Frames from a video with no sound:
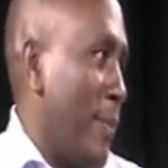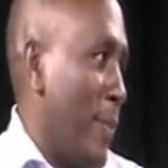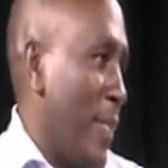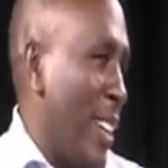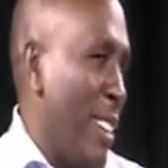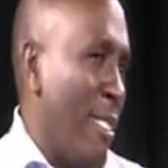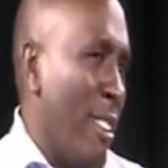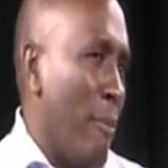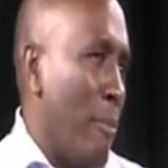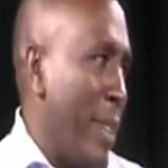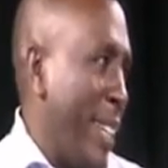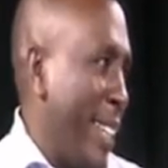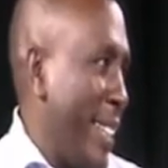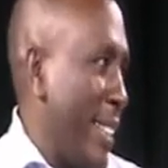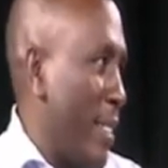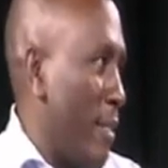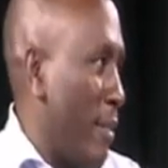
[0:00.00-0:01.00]
and we have
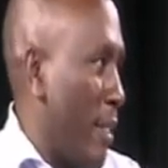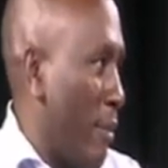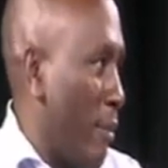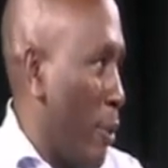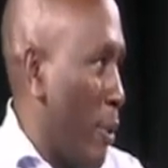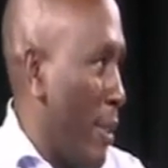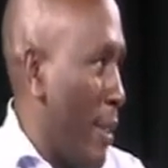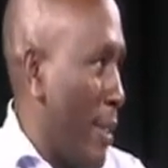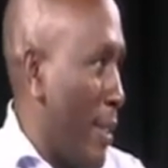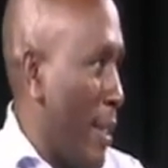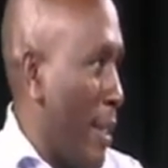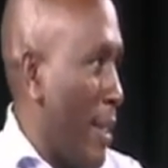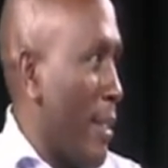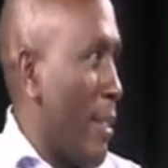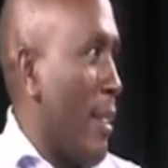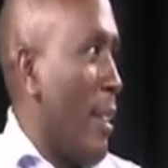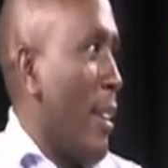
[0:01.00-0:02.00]
blenders, we have all these
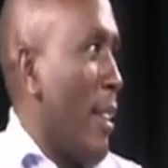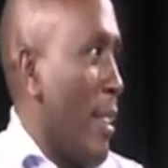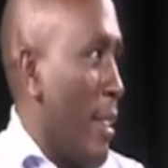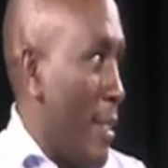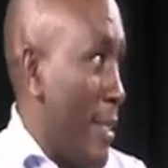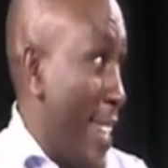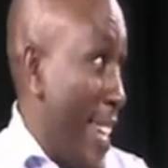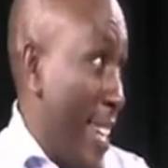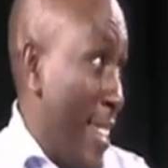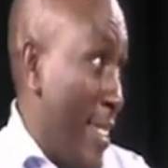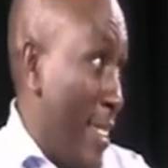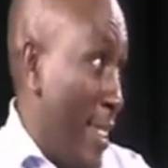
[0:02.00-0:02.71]
things these days.